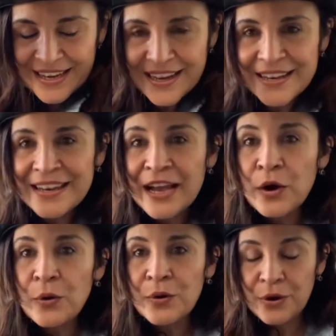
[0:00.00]
And
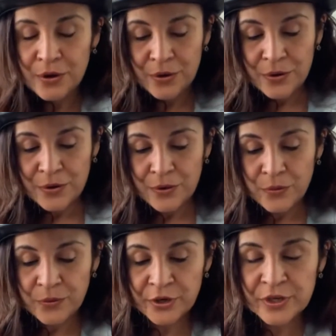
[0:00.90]
now
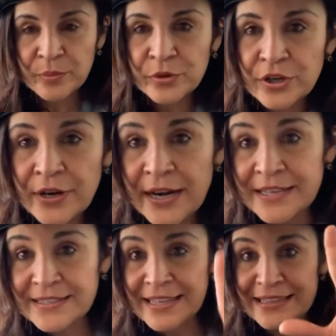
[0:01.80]
we're going to put our
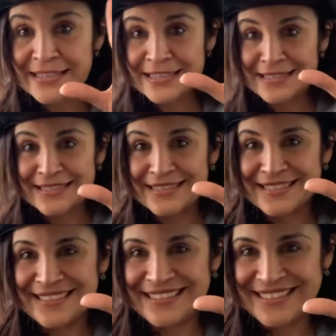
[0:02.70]
hands like this,
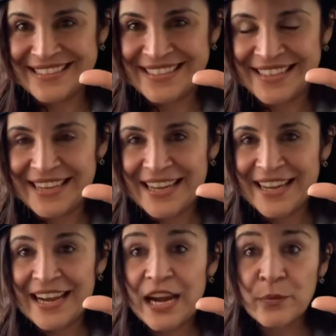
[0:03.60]

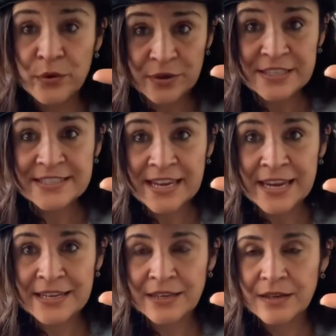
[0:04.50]
and we're going to
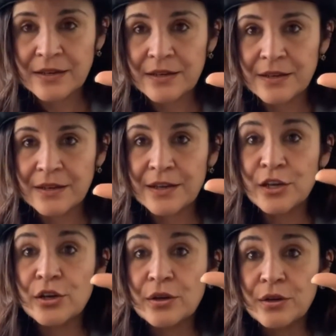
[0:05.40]
say,
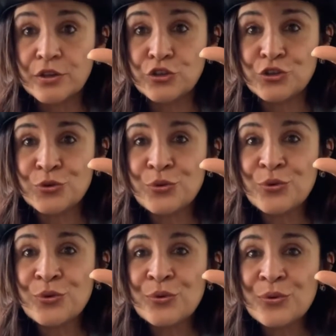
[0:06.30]

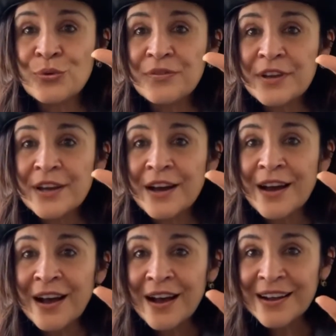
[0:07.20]

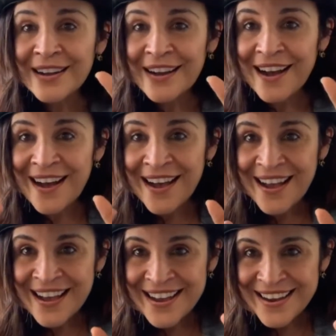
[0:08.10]
Lluvia
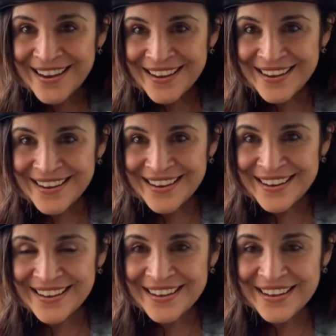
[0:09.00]
cae,
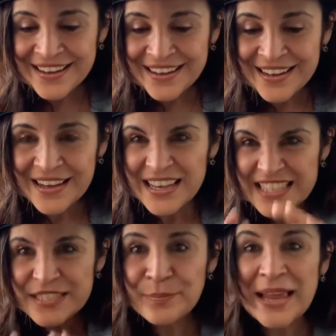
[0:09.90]

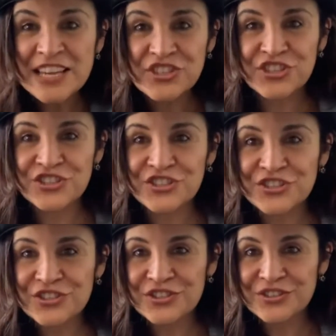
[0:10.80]
splash.
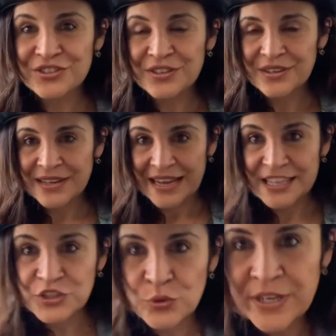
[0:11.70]

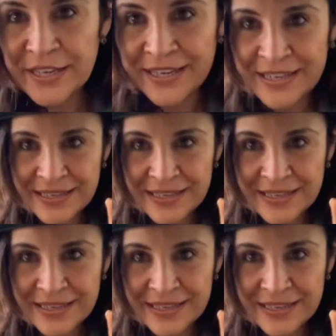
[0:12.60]
Let's do it again.